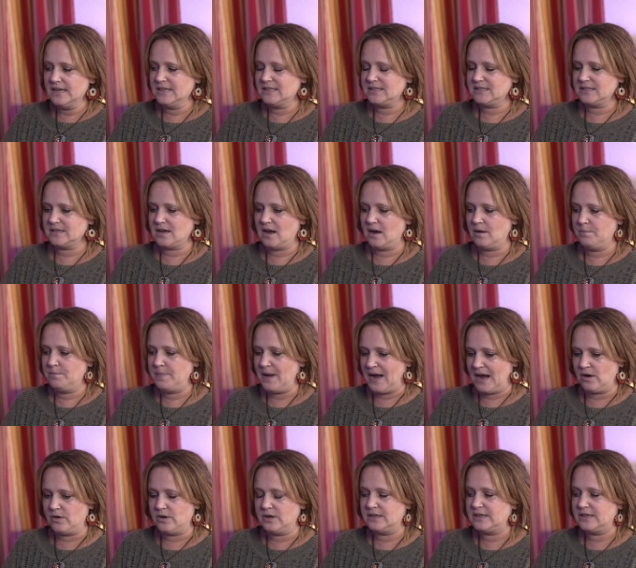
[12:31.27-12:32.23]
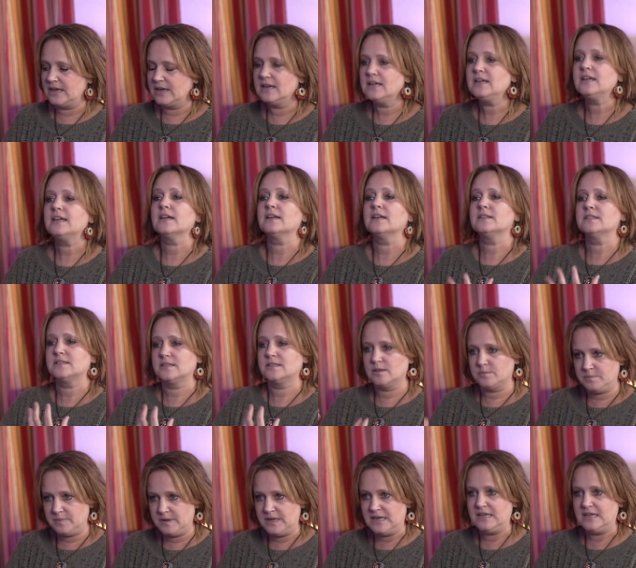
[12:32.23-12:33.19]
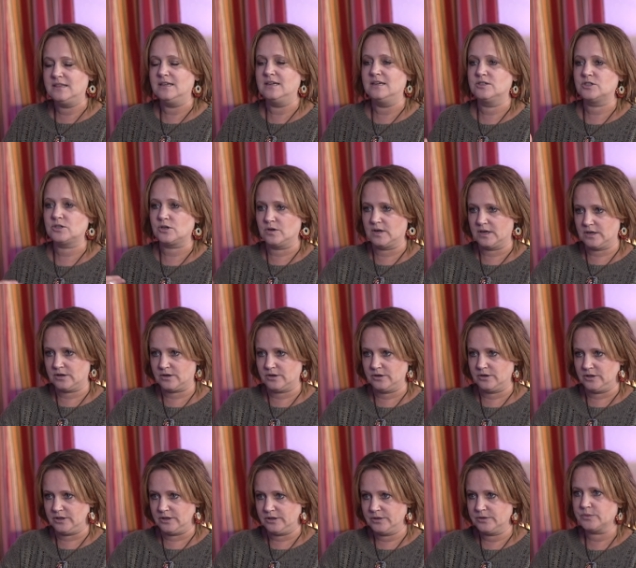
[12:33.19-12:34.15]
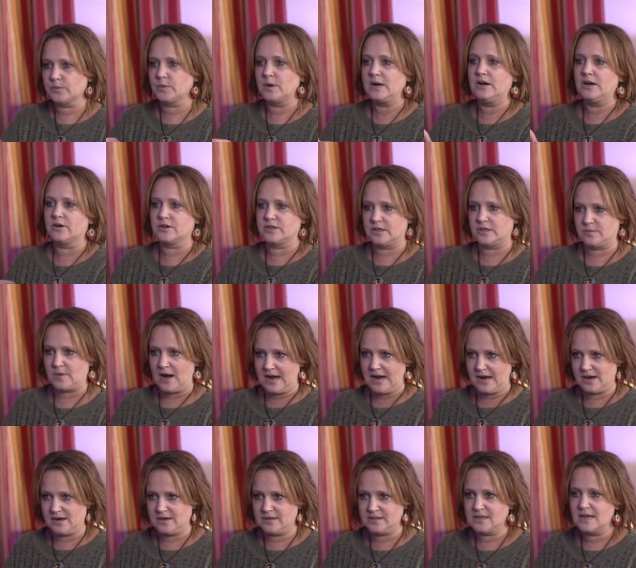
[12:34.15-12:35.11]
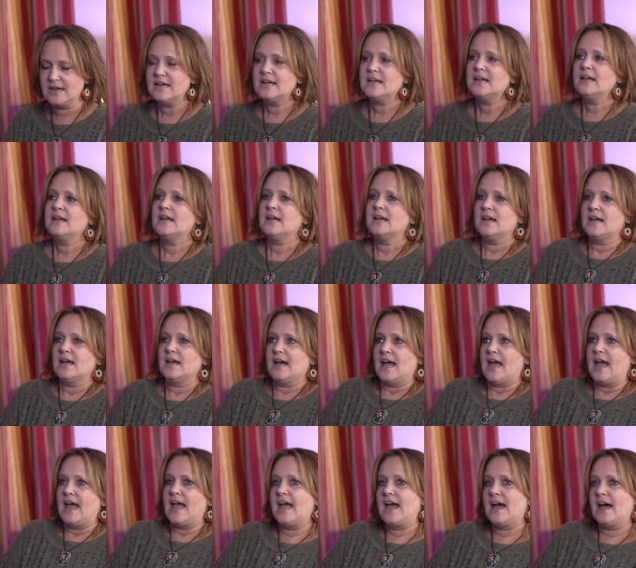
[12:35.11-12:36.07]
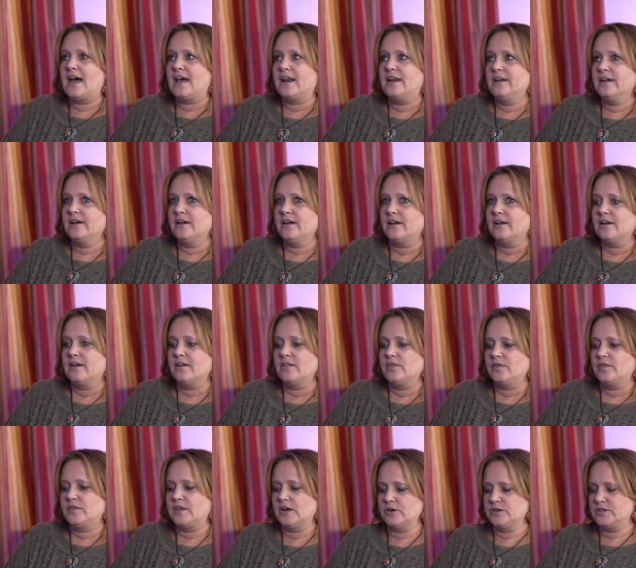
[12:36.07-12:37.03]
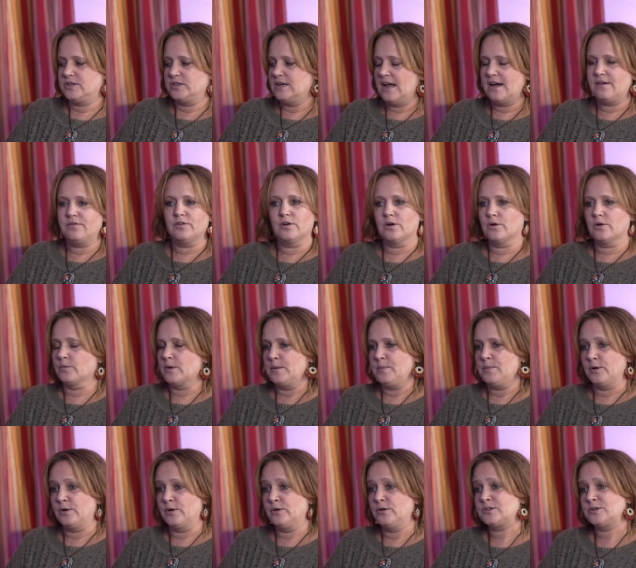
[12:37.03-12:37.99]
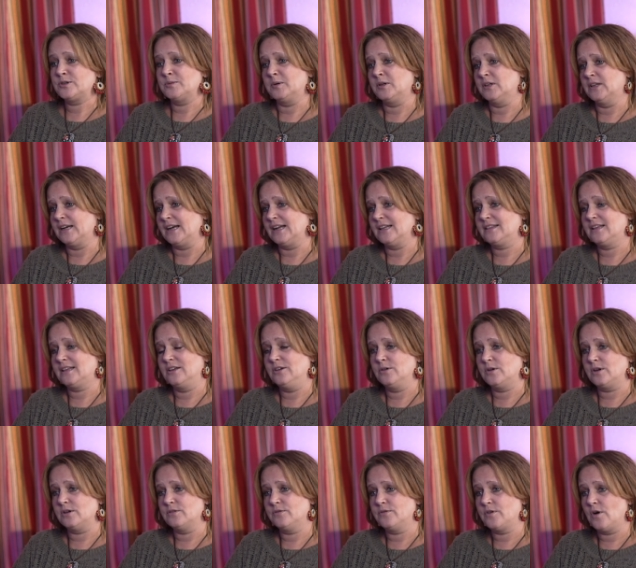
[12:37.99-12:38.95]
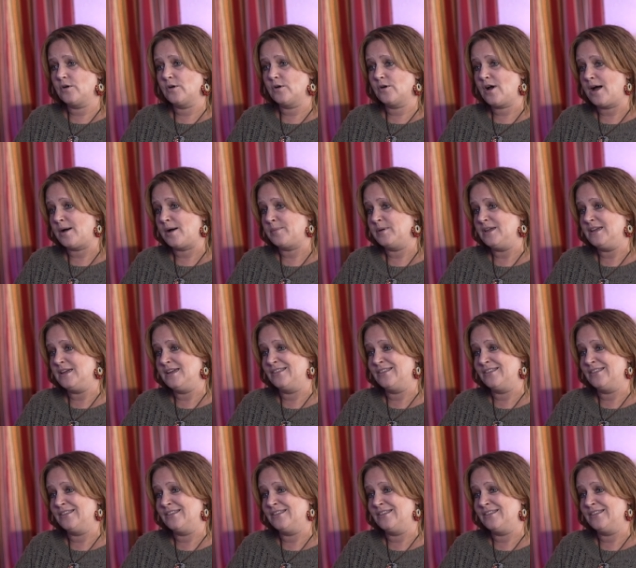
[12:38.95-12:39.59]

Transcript: it's about getting kids to be these critical readers and writers. Mm-hmm. And there's never a reproducible in it that you can photocopy